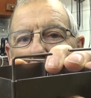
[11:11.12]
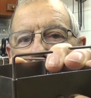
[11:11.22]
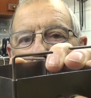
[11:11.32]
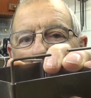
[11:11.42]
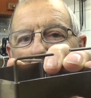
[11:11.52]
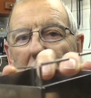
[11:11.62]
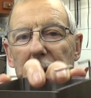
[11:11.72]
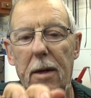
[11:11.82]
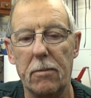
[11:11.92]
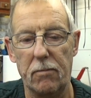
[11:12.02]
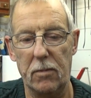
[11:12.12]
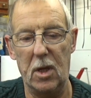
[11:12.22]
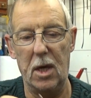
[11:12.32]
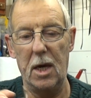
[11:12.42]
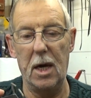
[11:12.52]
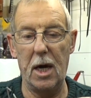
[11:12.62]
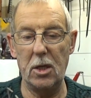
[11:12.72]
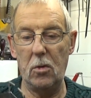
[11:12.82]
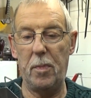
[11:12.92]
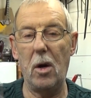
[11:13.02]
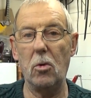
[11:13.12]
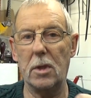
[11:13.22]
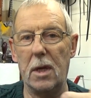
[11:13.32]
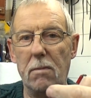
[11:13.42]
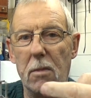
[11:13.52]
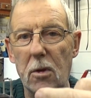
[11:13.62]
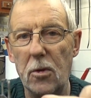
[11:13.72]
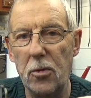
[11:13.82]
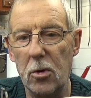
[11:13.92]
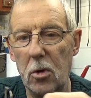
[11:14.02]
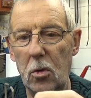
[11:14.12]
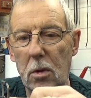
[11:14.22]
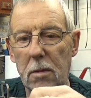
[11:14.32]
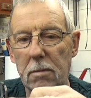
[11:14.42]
and one there. And you poke them through